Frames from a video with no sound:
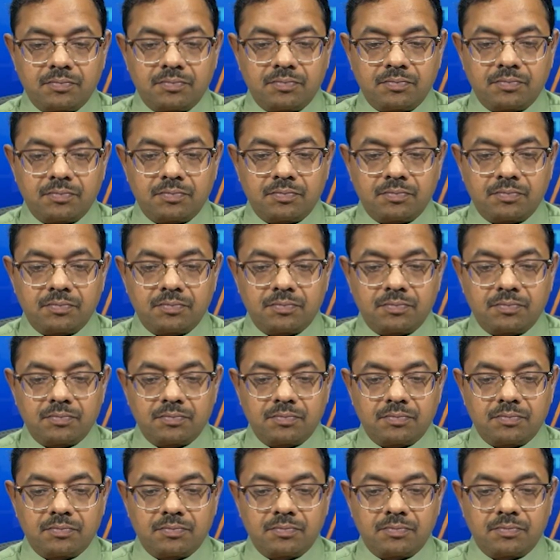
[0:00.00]

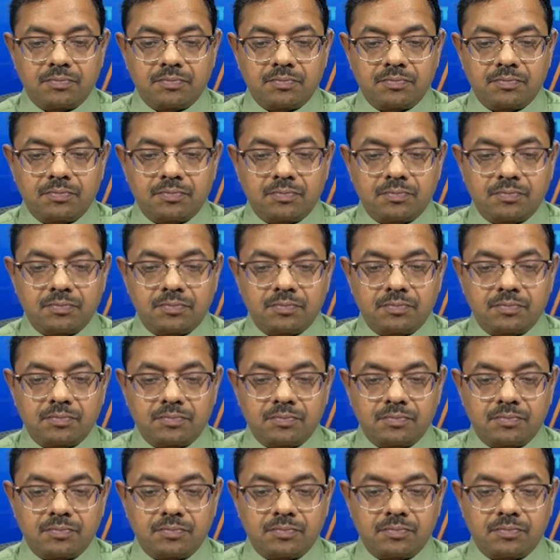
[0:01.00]

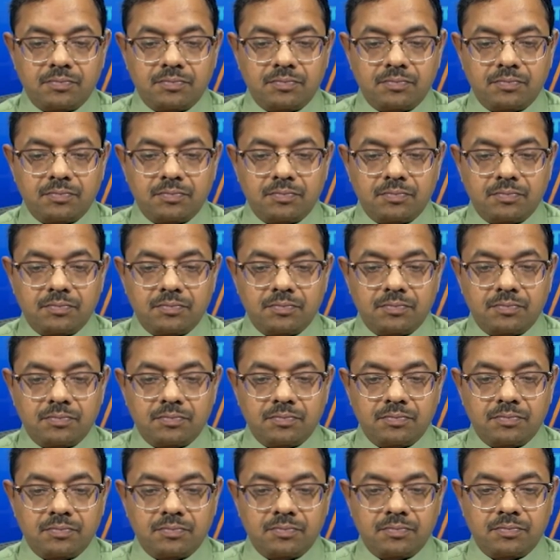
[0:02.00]

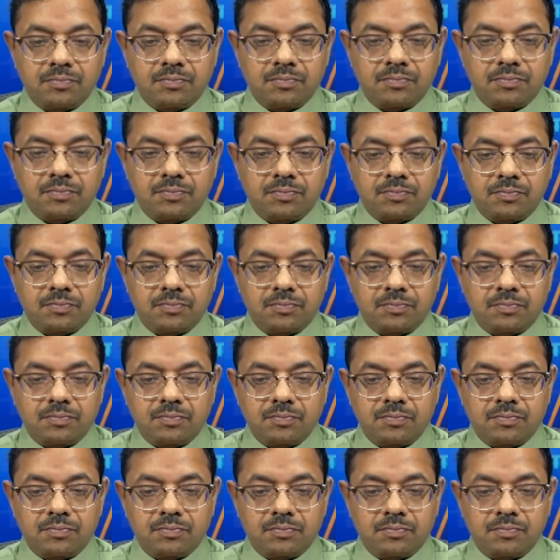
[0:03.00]

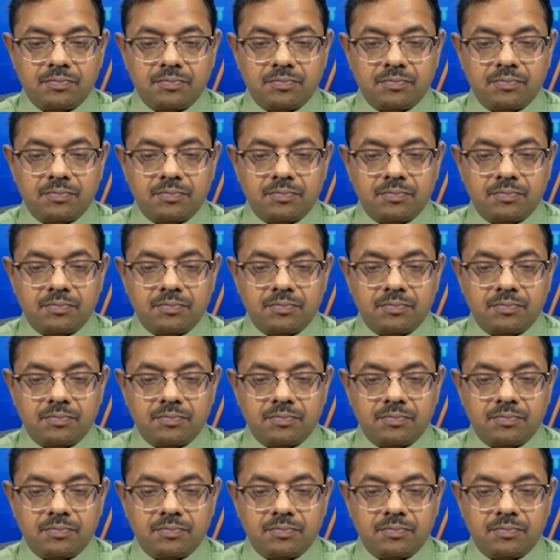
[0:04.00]
The person shown says nothing.